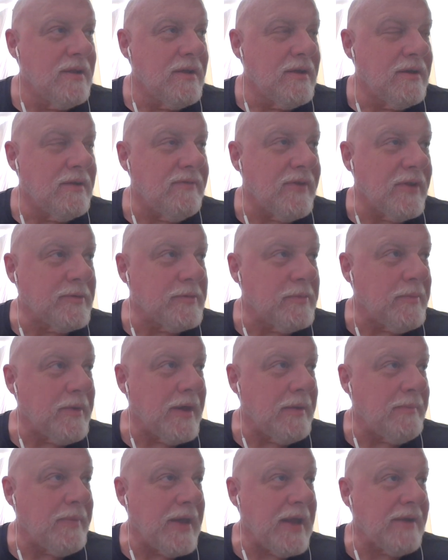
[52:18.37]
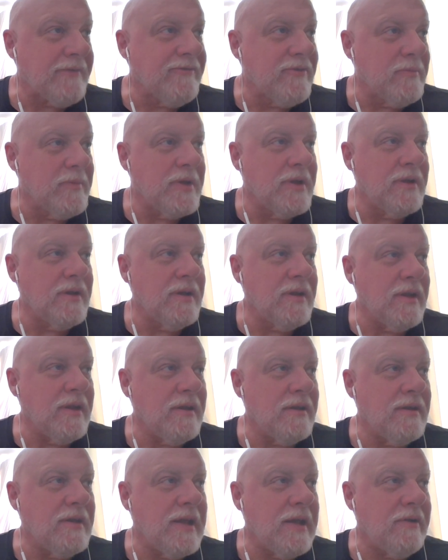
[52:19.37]
developed a bad back from it, and
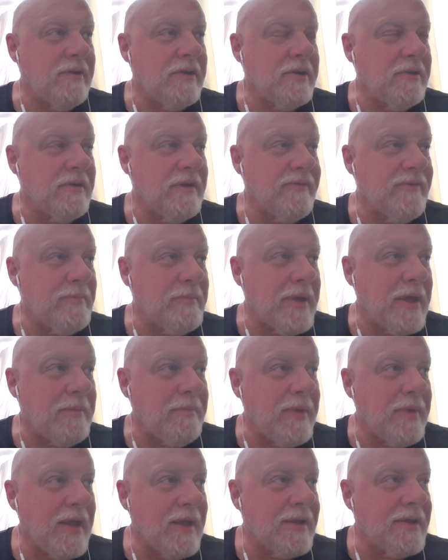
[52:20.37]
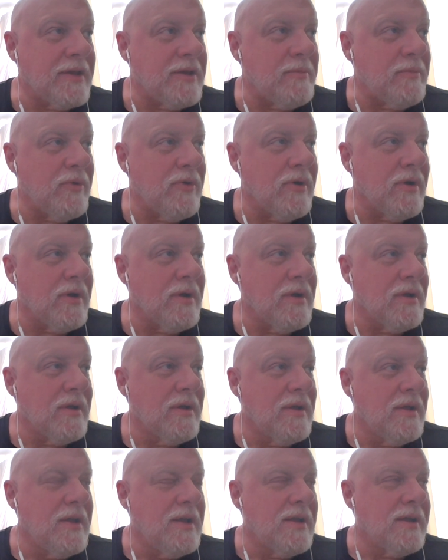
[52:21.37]
now I don't have a bad back anymore
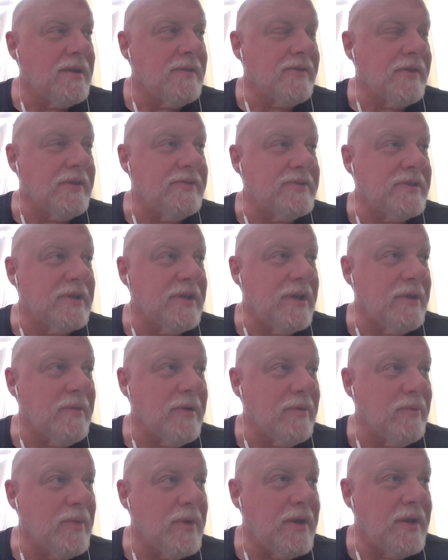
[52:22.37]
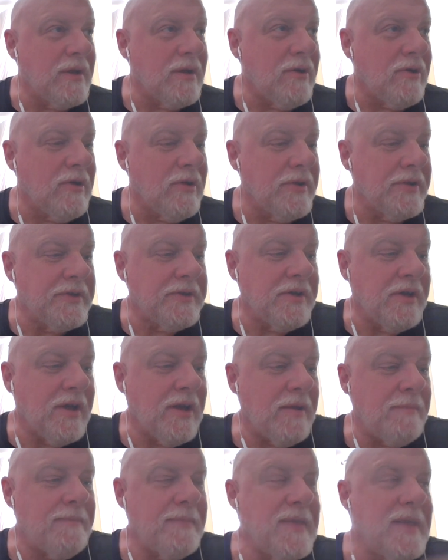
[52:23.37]
because I used to lay around reading all the
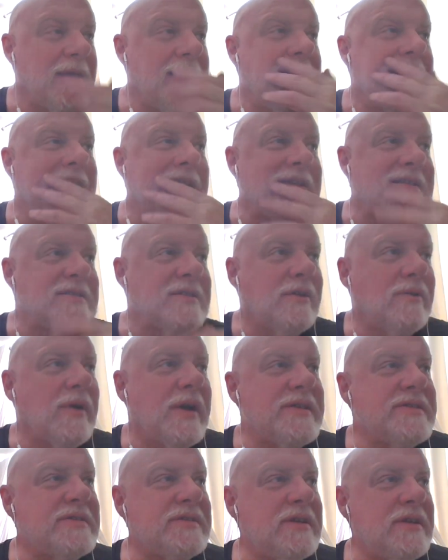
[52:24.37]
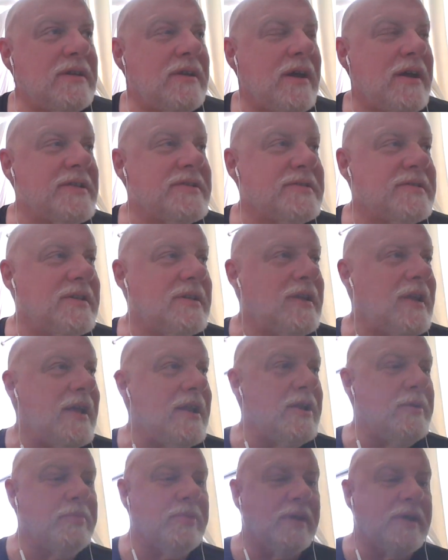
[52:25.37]
time. So I sit, I sit
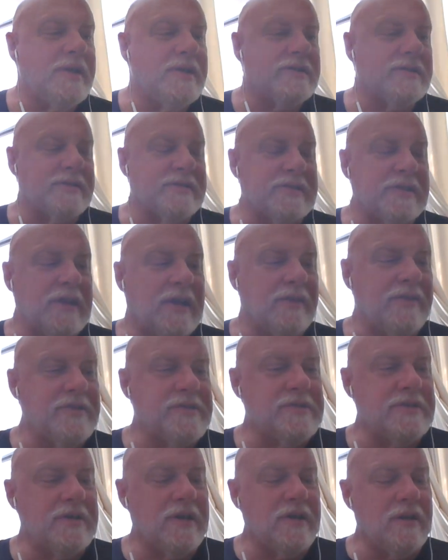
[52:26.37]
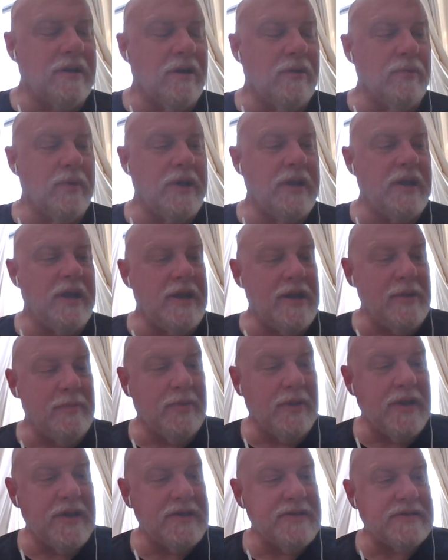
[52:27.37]
any place. I sit out in the sun. I'll read any
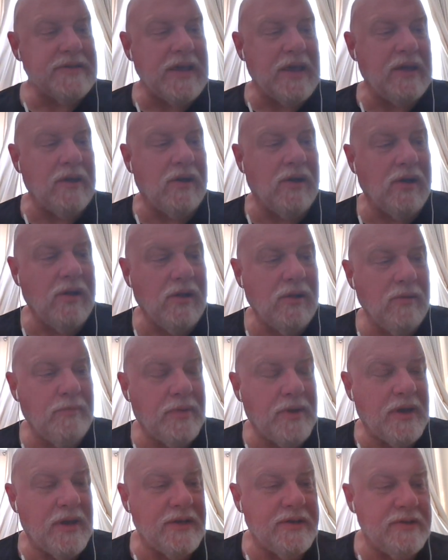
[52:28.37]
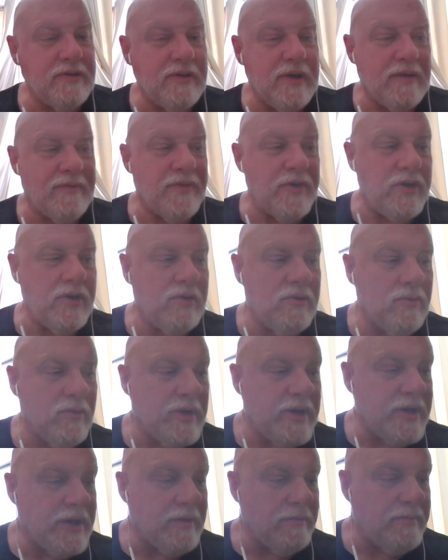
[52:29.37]
place at all, but I do have a no
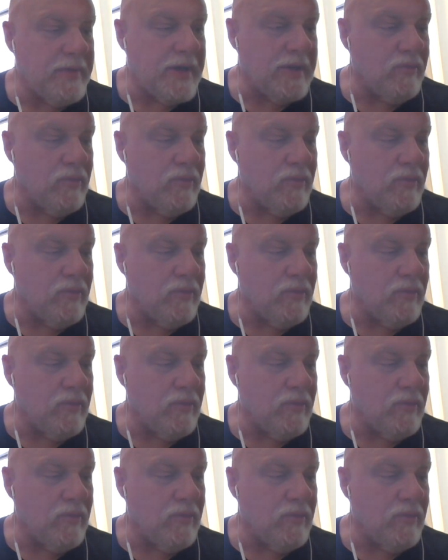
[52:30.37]
reading in bed